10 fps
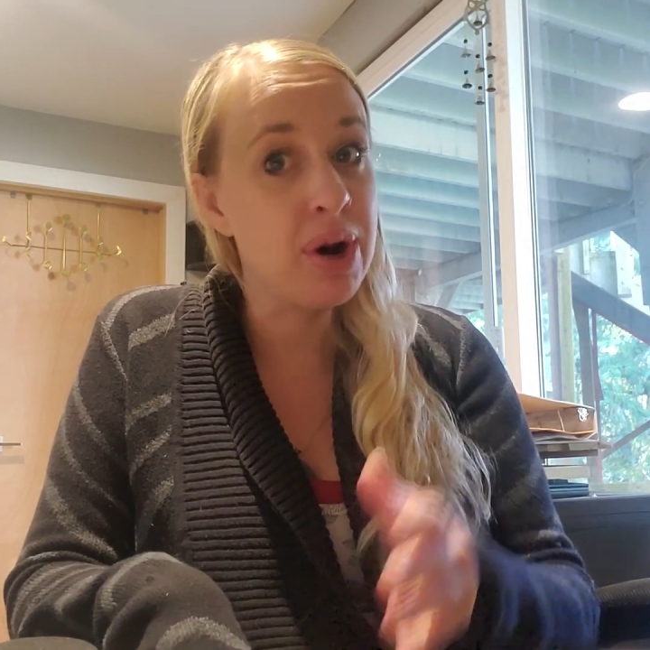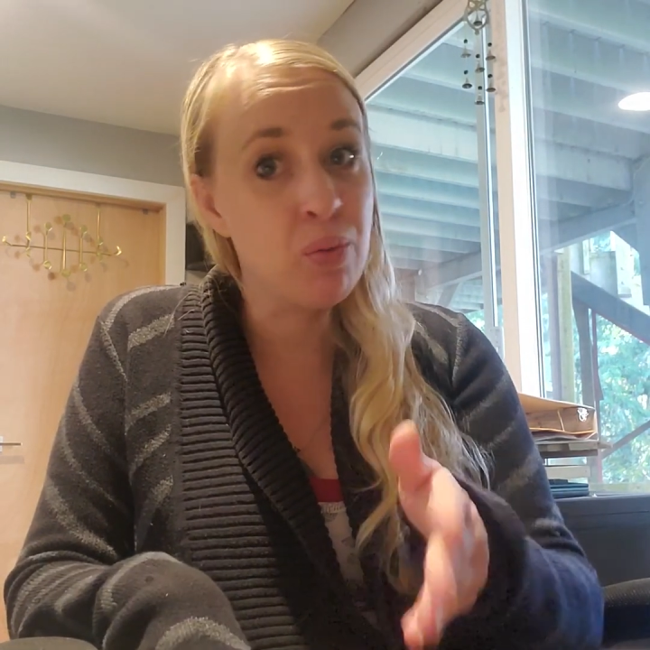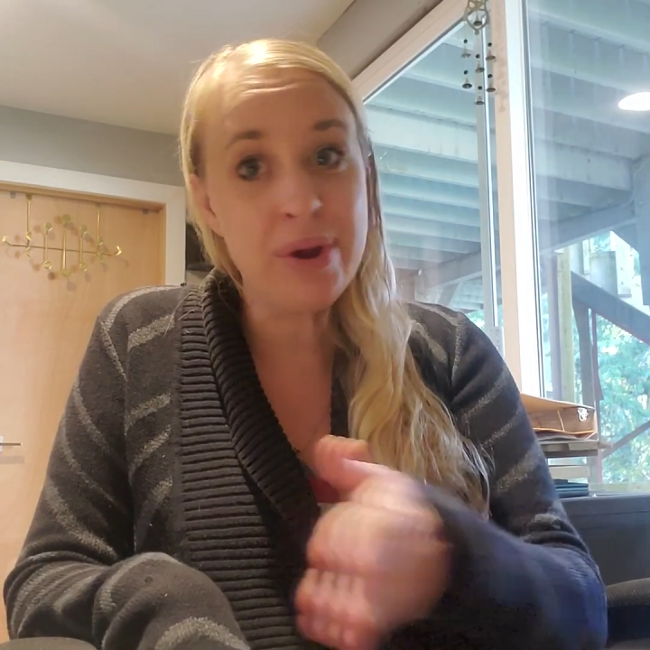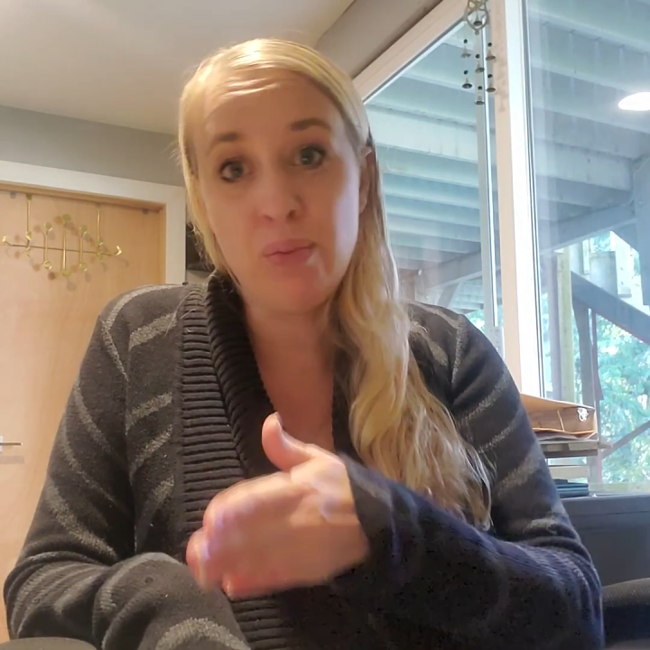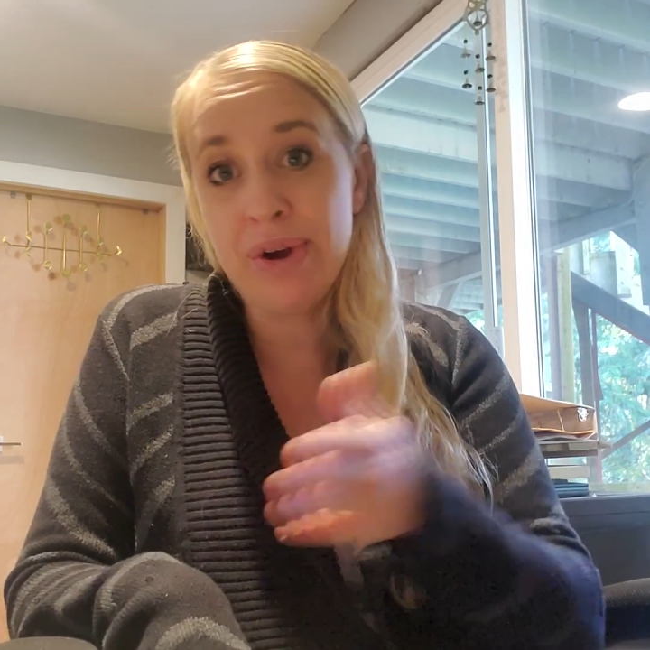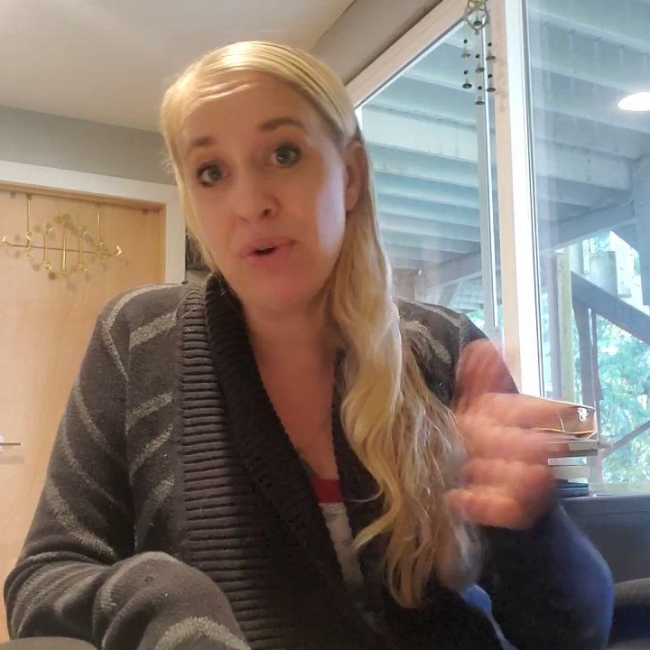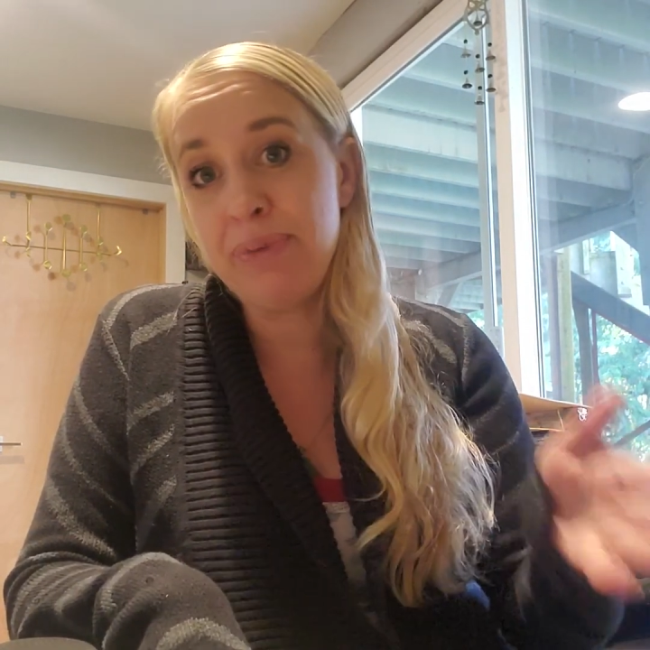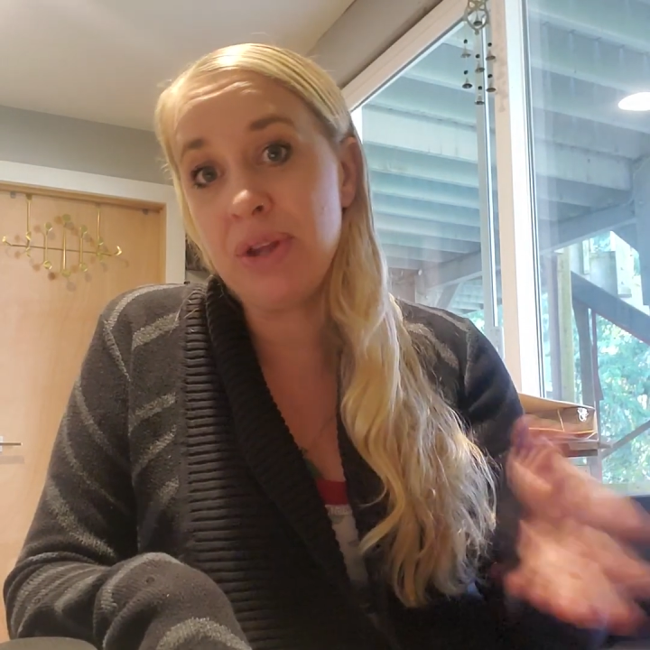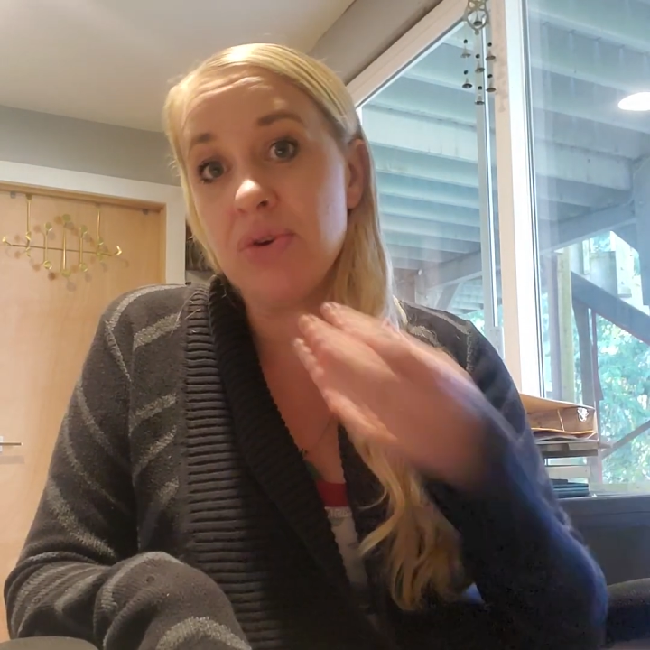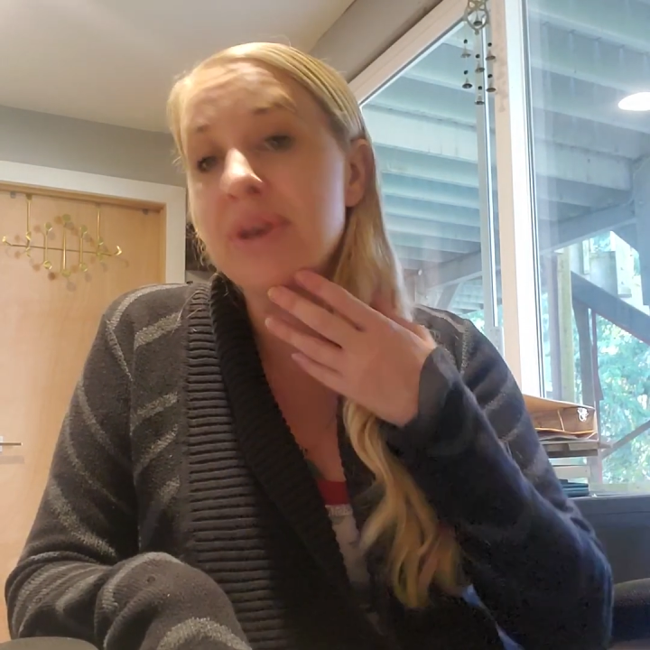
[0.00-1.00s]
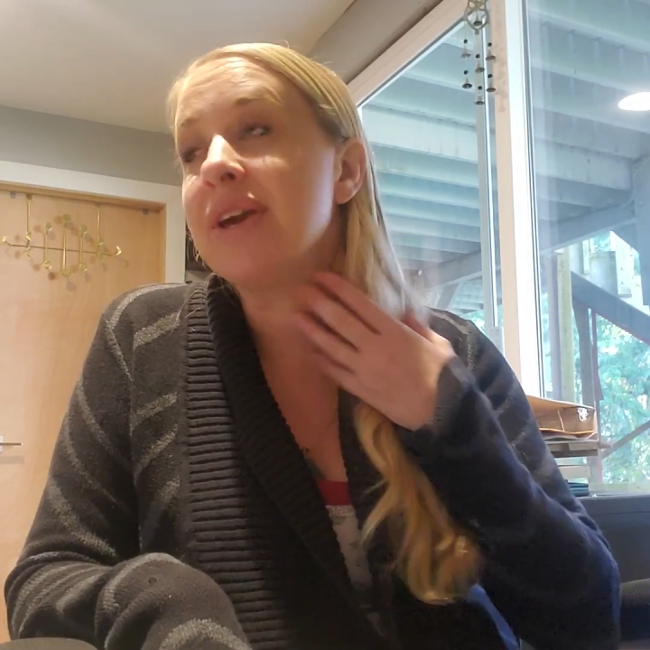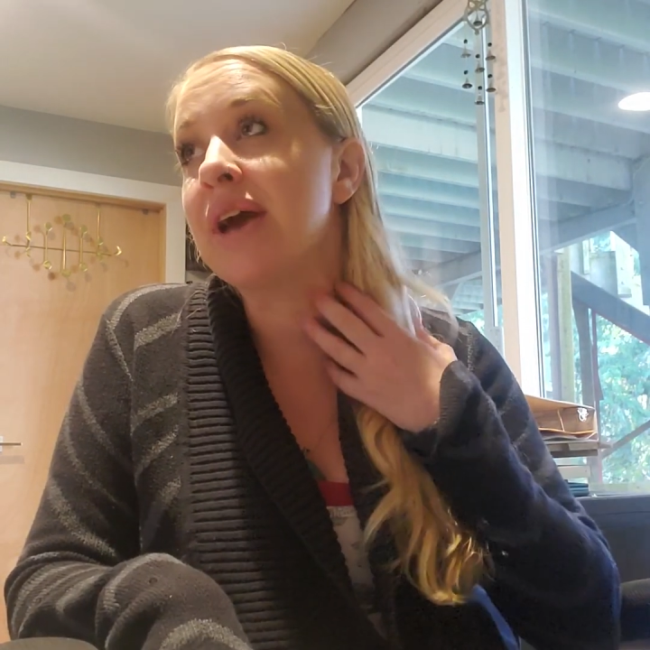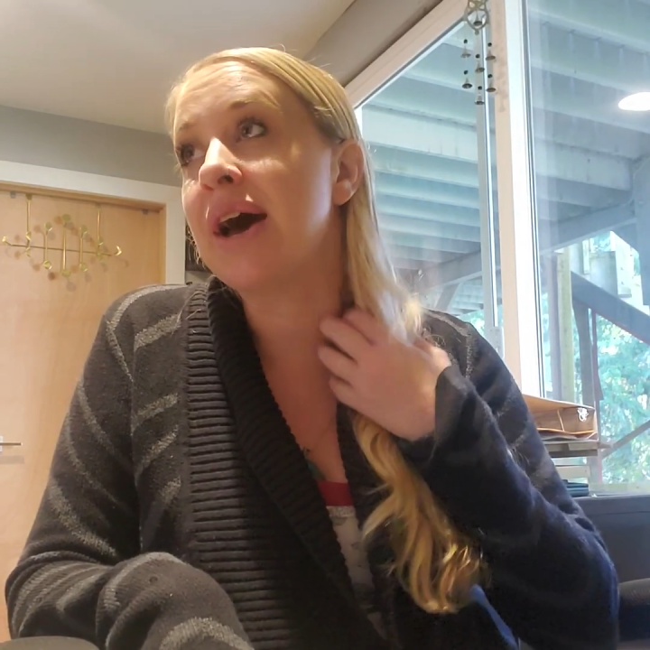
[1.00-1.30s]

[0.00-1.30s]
and we will be looking